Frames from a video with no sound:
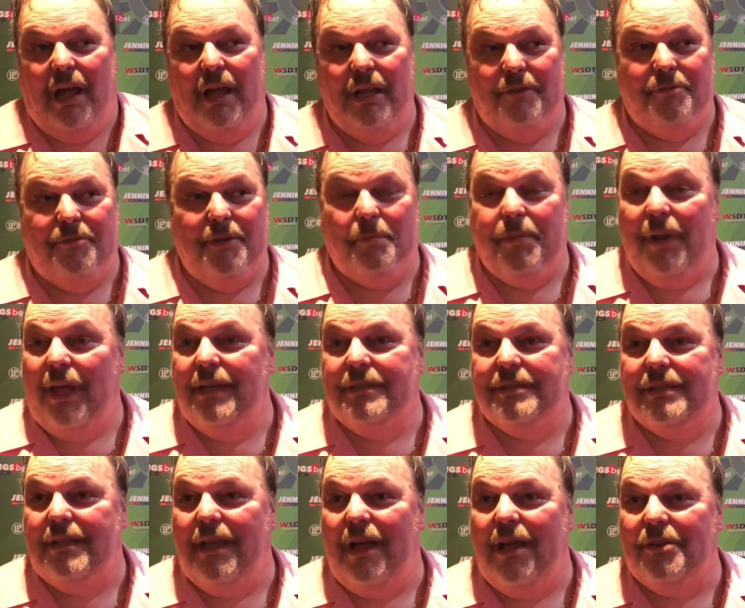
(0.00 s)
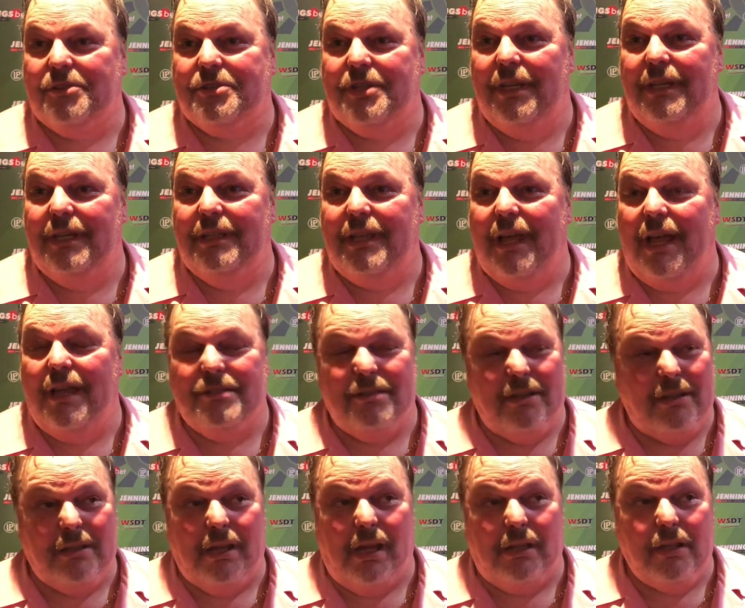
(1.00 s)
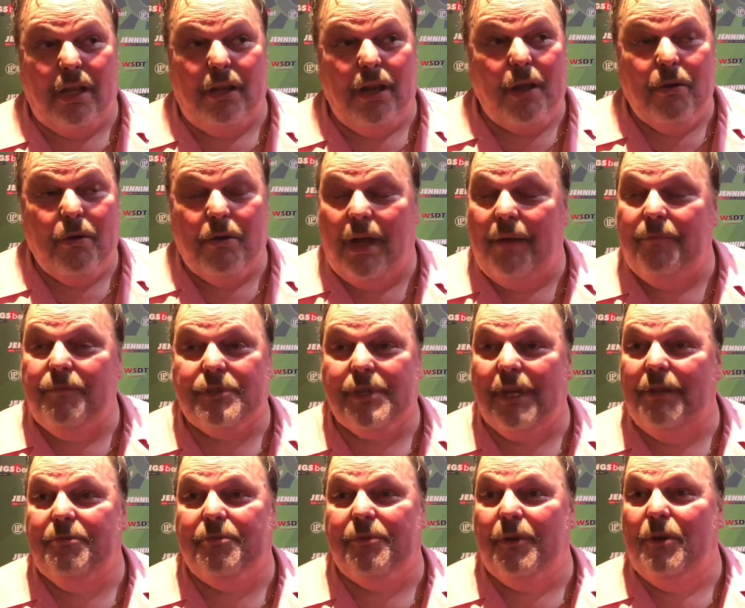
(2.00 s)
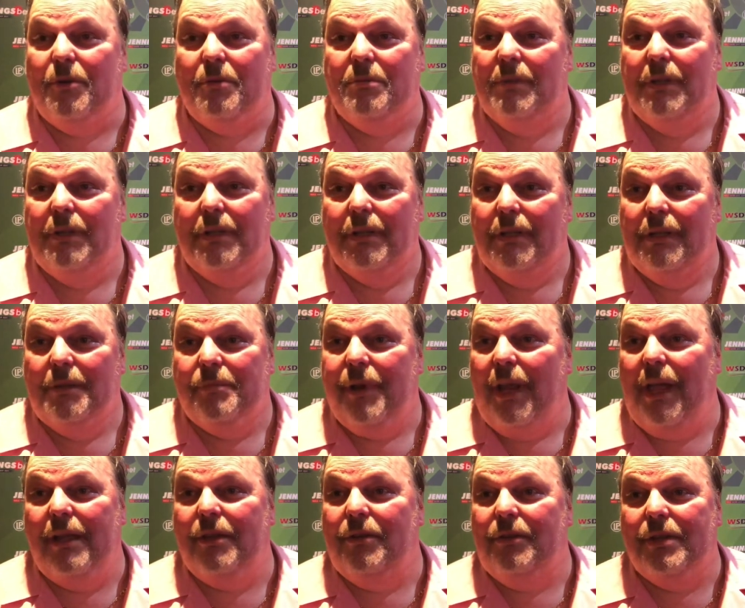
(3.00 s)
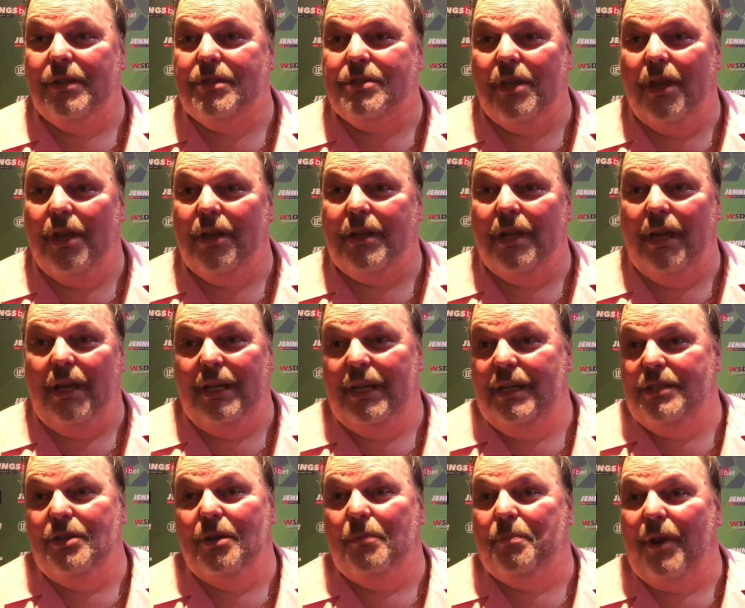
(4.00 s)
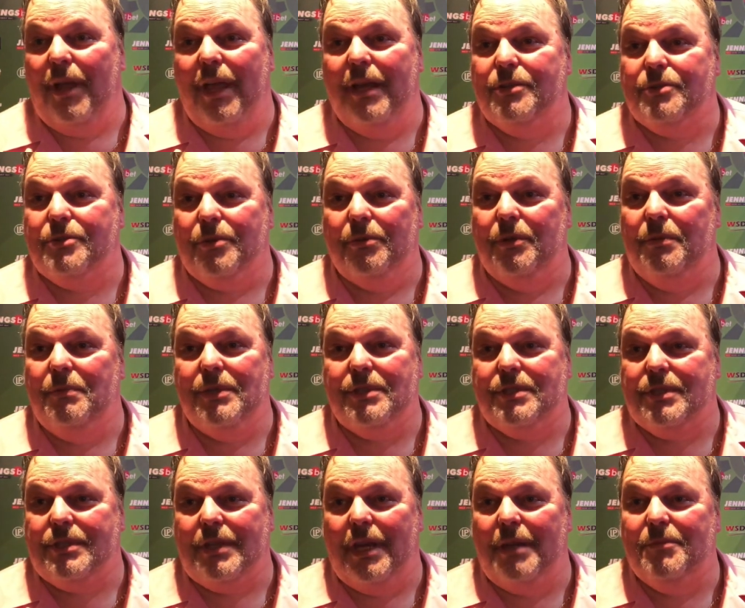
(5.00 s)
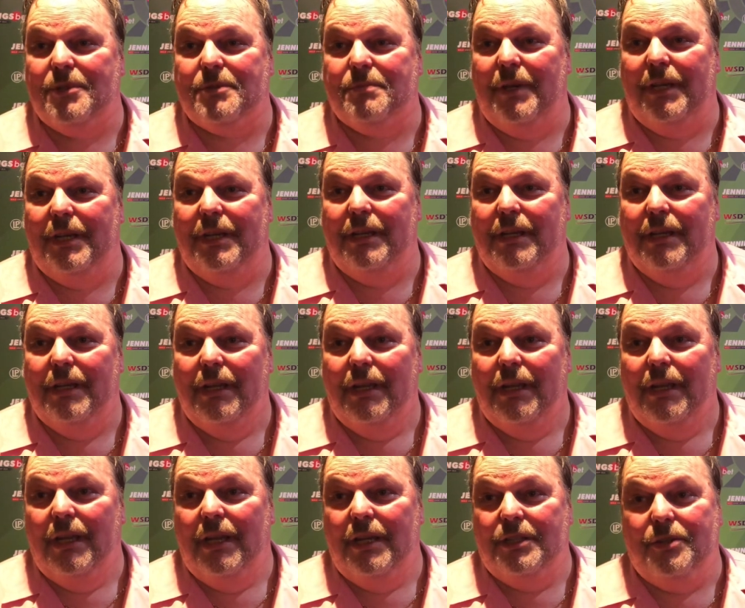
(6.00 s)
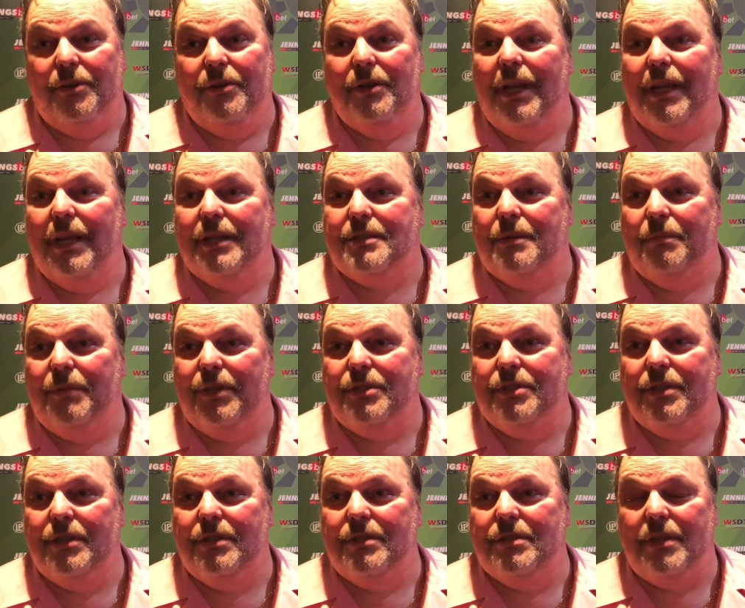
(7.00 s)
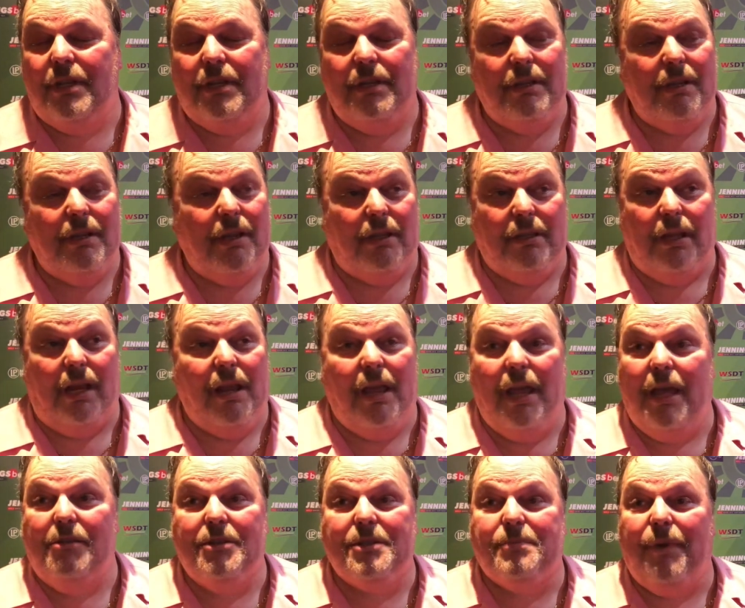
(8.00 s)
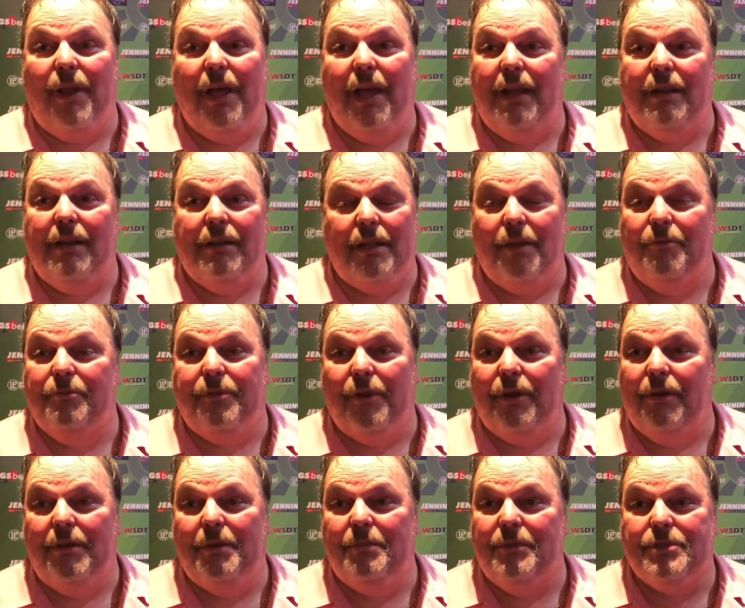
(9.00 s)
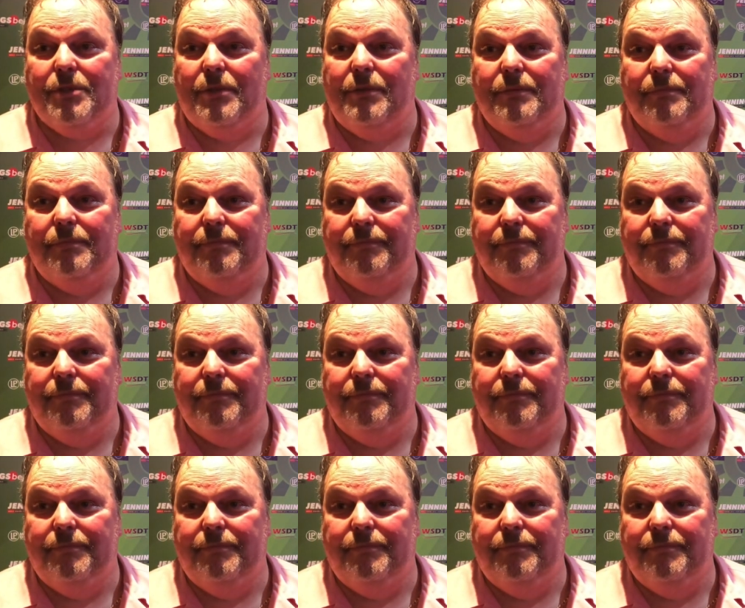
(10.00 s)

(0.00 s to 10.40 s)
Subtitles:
if he plays the darts that he does, I don't know. I haven't seen Phil play on the circuit. He's not playing tournaments the same as me. He's doing exhibitions, and I don't know how he's playing. I don't follow him at all.